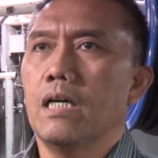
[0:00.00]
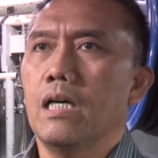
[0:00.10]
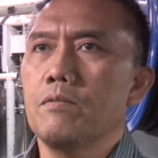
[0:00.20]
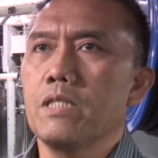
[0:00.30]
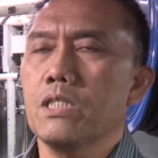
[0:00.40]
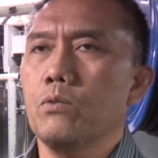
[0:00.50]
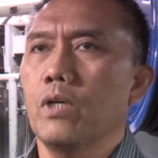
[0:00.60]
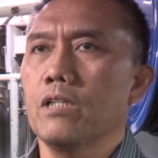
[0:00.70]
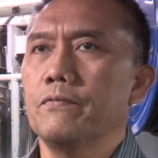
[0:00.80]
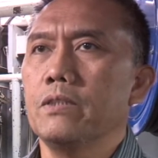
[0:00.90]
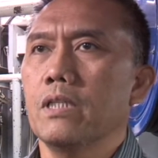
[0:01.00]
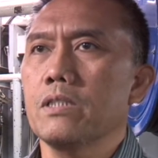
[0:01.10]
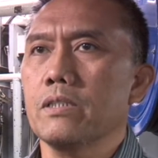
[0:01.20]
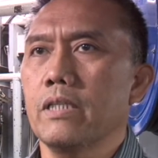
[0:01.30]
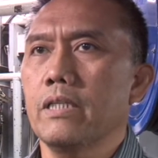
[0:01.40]
I've assessed quite a few. I'd
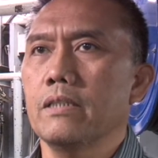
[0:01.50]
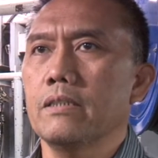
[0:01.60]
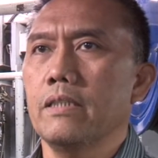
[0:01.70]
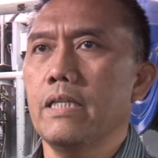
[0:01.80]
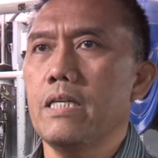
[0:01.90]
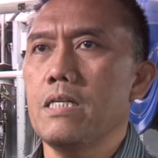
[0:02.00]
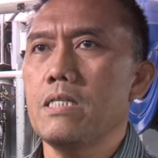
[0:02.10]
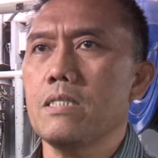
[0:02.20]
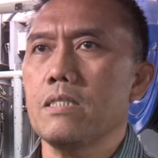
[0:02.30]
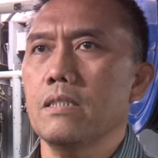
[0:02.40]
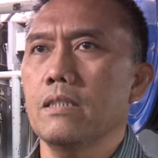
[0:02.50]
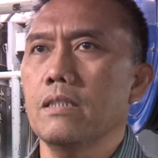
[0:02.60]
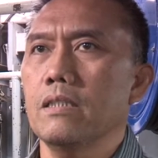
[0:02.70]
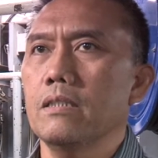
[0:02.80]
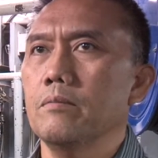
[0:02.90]
say at least
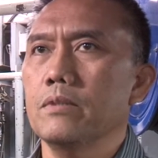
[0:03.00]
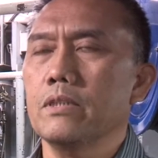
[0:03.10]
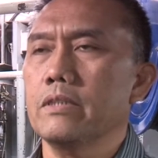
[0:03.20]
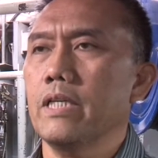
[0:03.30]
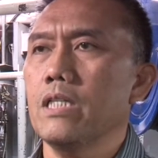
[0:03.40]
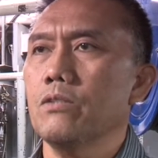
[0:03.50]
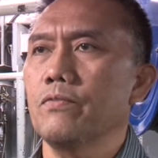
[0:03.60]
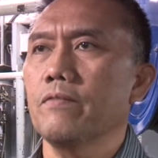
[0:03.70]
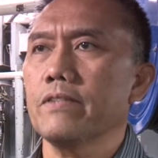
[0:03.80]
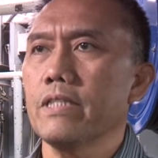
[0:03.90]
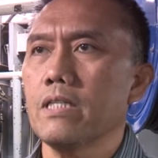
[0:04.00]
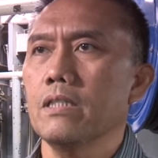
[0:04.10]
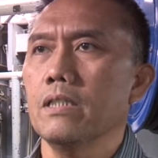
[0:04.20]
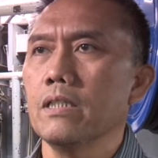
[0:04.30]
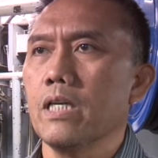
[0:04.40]
10 to 15
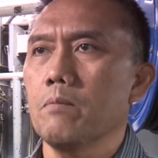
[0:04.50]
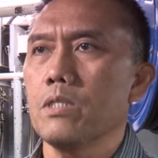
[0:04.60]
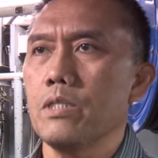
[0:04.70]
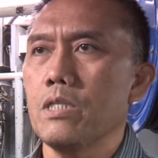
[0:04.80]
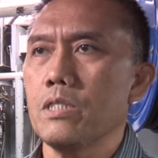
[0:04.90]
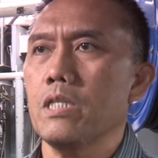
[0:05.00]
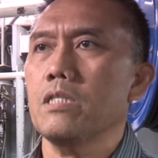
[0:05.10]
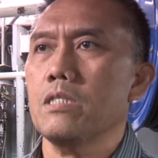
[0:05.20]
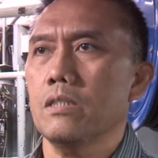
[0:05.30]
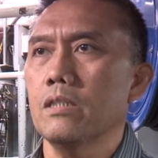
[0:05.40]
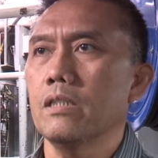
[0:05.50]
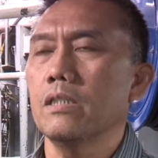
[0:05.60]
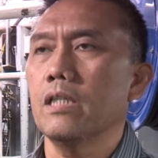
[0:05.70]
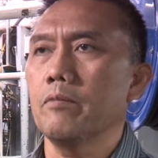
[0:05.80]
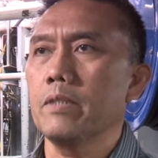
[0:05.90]
MRG since
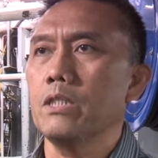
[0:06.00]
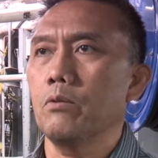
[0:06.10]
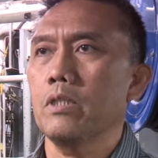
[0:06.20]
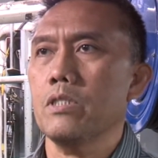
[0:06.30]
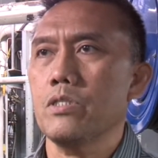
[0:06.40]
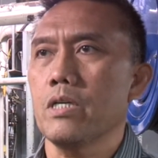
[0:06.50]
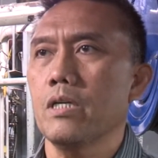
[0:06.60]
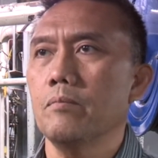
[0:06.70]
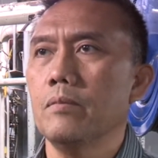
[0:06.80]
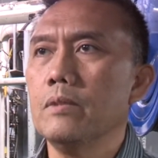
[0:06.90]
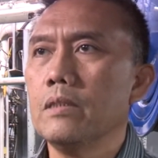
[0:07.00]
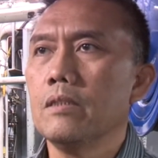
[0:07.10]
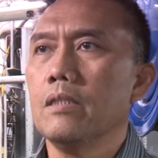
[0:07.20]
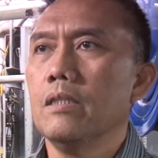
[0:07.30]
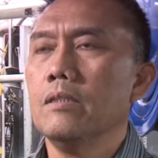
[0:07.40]
I've been doing this job.
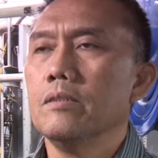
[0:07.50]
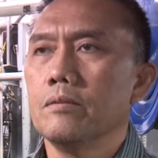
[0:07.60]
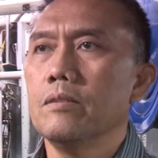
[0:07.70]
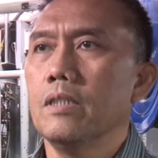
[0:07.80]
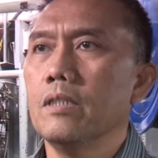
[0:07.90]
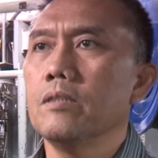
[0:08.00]
Yeah.